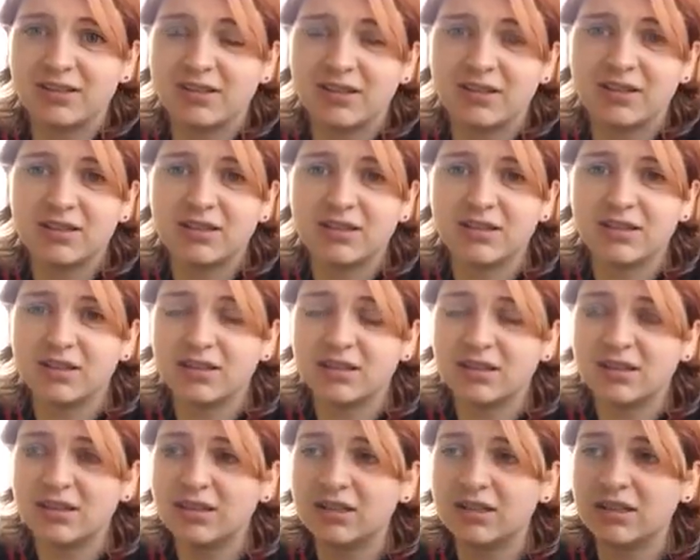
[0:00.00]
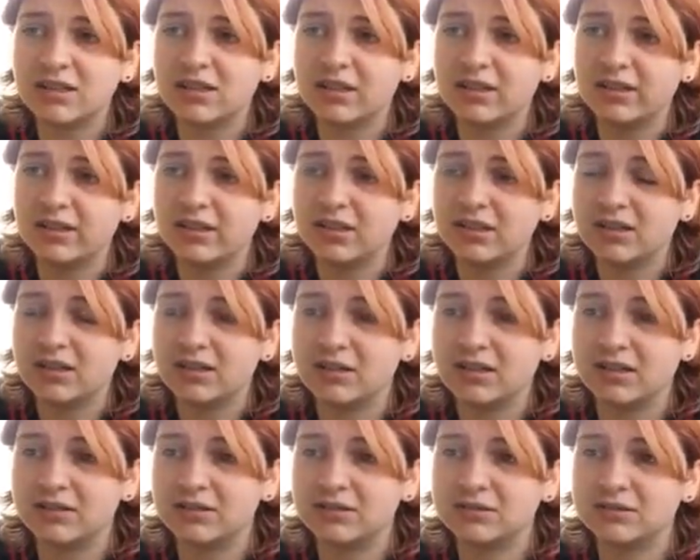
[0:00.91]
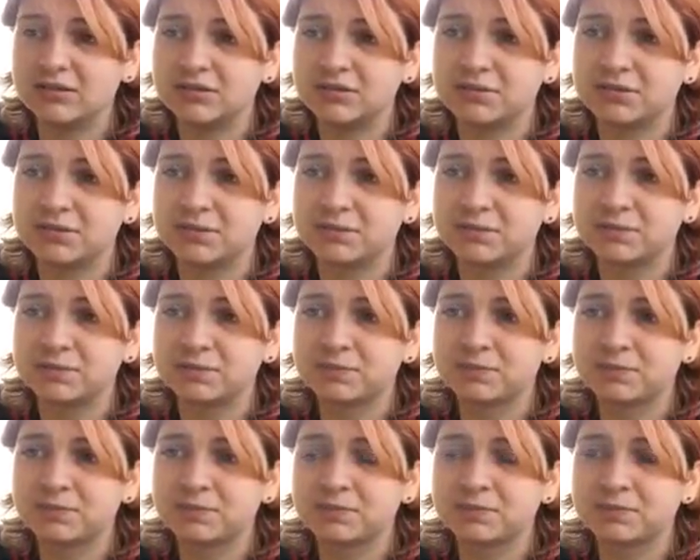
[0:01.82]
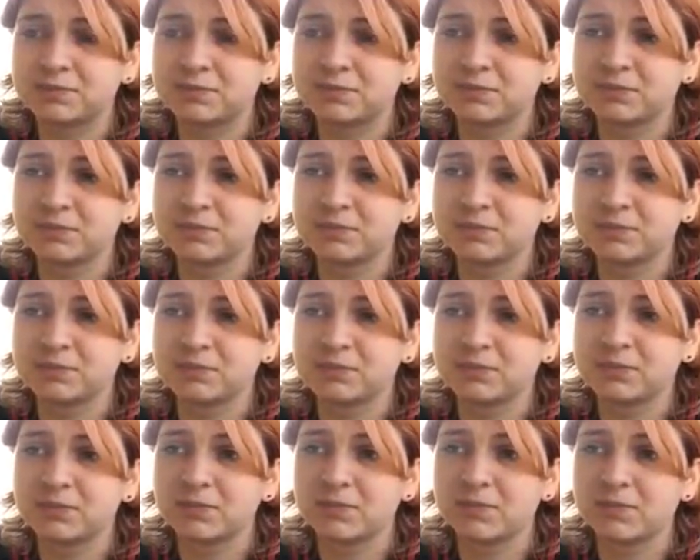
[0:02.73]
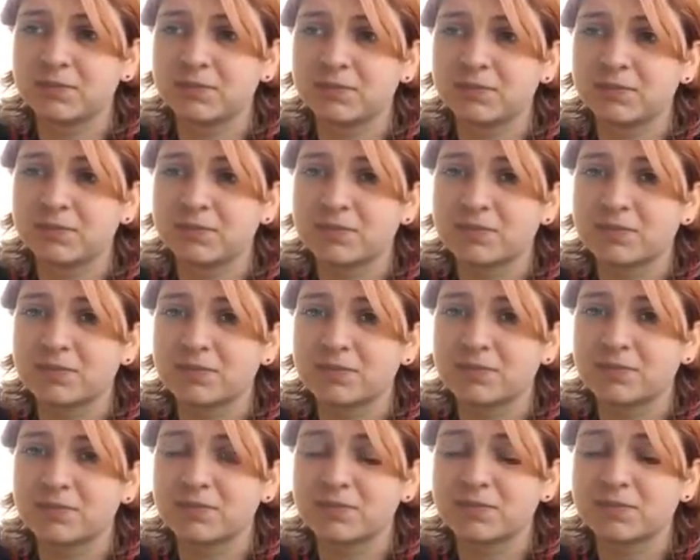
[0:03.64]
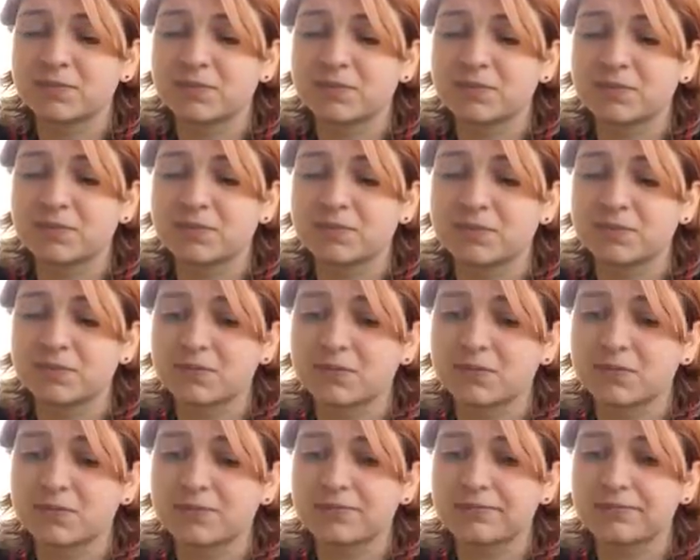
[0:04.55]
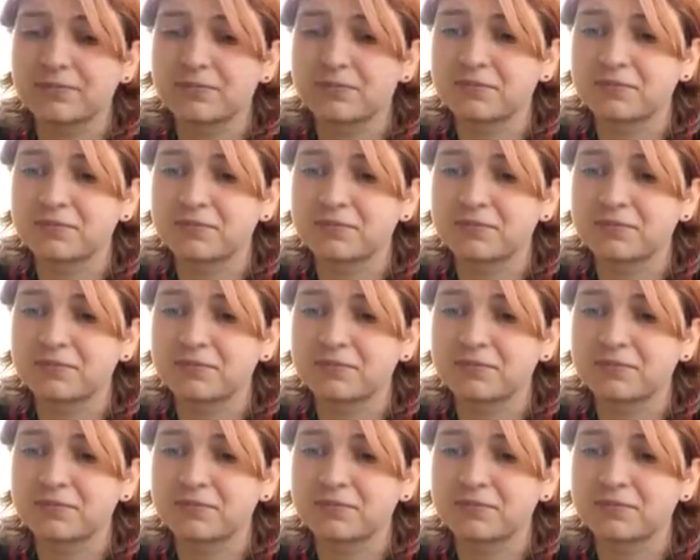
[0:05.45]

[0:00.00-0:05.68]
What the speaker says: Nobody speaks.